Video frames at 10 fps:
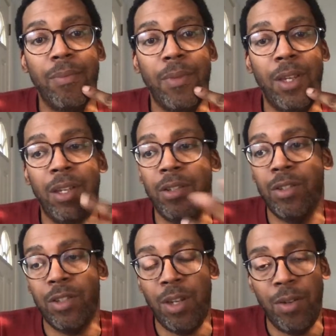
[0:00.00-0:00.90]
it's
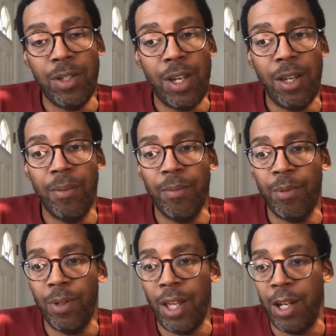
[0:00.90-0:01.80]
a scary time
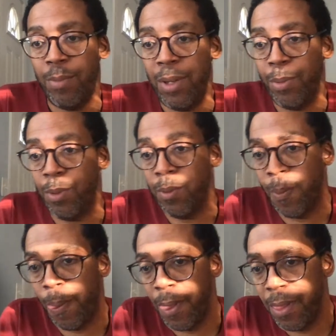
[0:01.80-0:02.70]
for a lot of people.
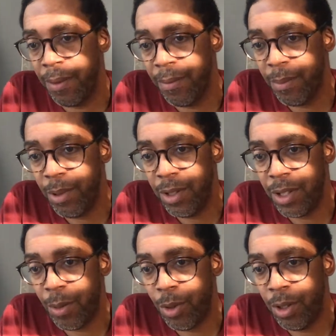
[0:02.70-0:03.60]
Peace.
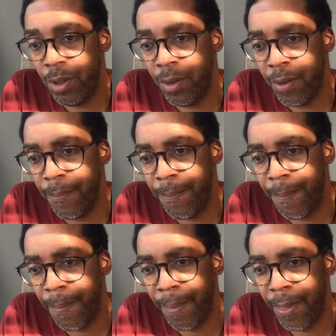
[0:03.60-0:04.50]
How are you?
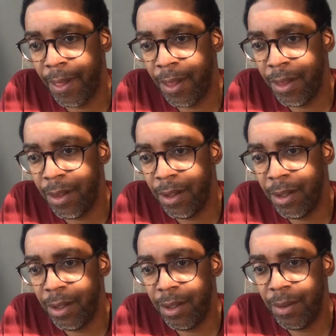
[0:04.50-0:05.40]

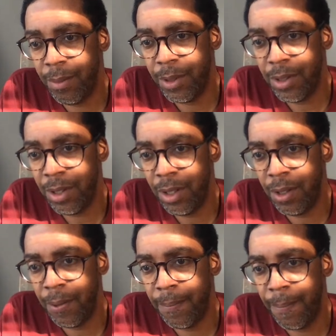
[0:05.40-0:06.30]
Let me
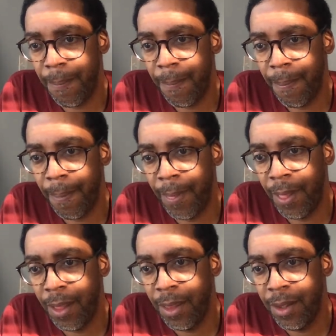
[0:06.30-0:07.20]
see.
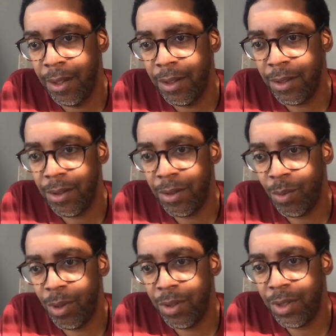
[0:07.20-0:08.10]
So it's
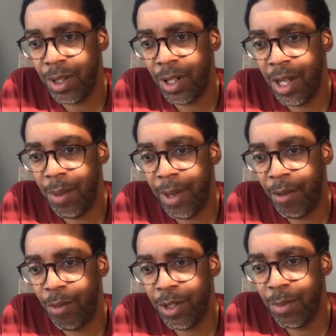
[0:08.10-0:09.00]
where's the claim
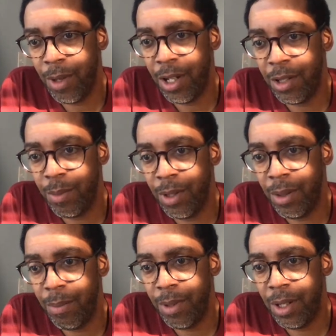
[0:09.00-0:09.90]
at risk
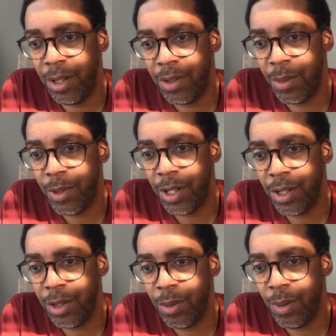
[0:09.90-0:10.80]
management being
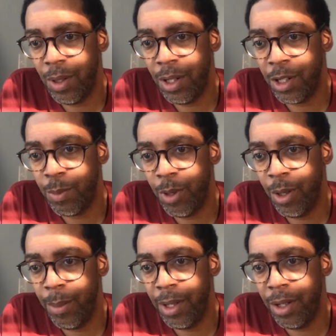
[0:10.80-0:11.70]
subjected to an
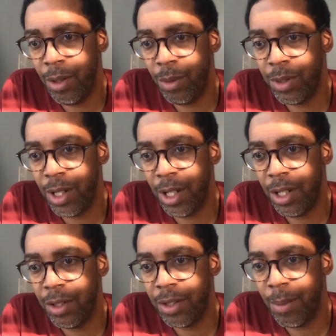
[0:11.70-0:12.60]
experiment, no
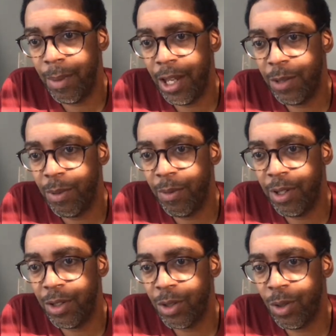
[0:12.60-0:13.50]
science, the mass
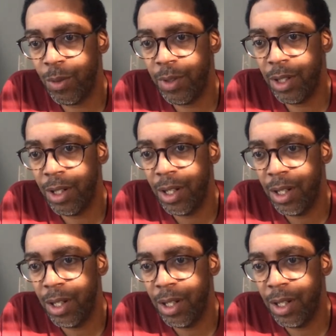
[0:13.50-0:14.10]
prevents COVID,